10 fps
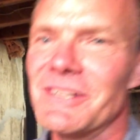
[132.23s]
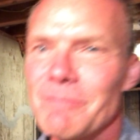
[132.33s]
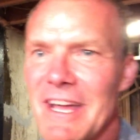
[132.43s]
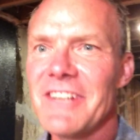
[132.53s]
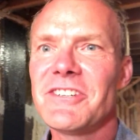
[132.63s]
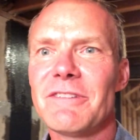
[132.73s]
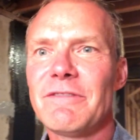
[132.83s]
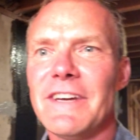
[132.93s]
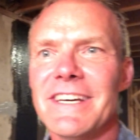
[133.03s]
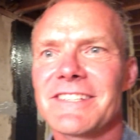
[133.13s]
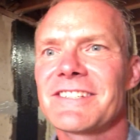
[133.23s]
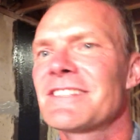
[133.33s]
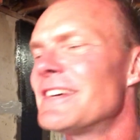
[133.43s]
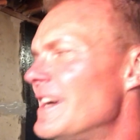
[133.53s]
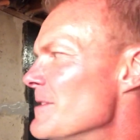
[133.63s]
a major
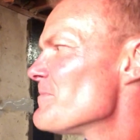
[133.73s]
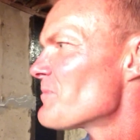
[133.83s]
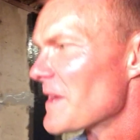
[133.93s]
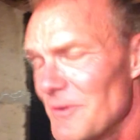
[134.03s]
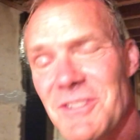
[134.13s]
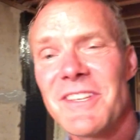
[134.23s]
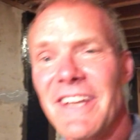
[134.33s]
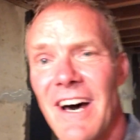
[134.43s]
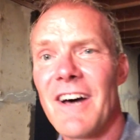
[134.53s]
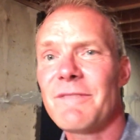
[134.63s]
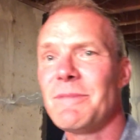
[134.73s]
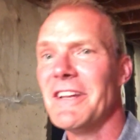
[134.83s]
fix. It was enough, but